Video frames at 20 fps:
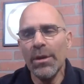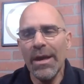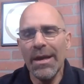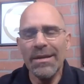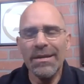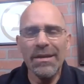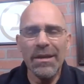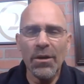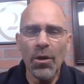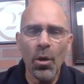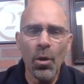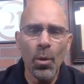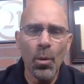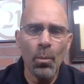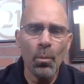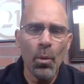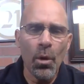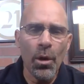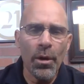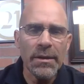I said
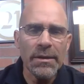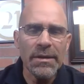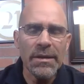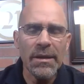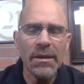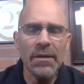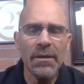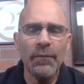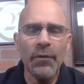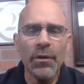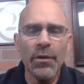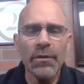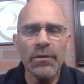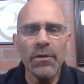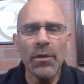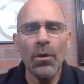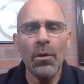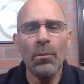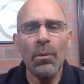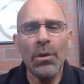home warranty versus
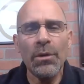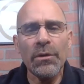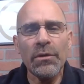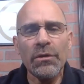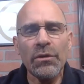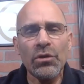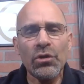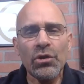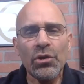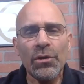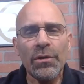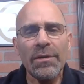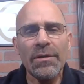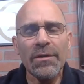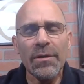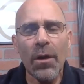homeowner's insurance.